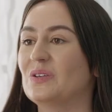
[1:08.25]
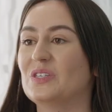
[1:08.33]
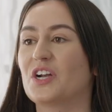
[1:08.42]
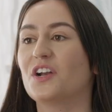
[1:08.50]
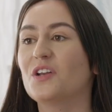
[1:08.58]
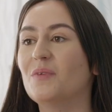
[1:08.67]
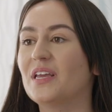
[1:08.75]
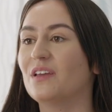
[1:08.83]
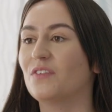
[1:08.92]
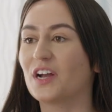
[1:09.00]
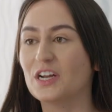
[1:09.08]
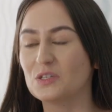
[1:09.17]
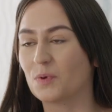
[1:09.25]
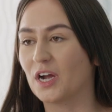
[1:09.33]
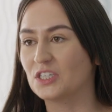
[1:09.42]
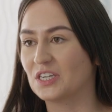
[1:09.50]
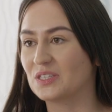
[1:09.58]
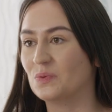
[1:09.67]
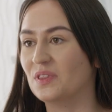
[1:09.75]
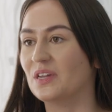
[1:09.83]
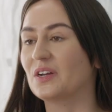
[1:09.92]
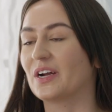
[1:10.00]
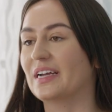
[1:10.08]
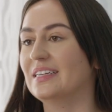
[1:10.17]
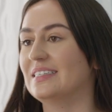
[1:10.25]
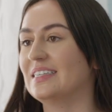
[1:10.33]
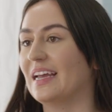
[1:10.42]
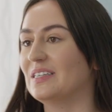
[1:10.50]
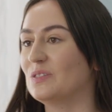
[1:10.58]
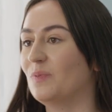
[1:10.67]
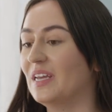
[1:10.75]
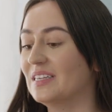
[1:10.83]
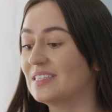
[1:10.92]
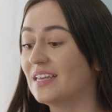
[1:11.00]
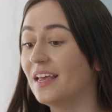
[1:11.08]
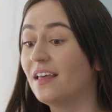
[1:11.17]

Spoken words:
I started making various projects within Cricut Design Space.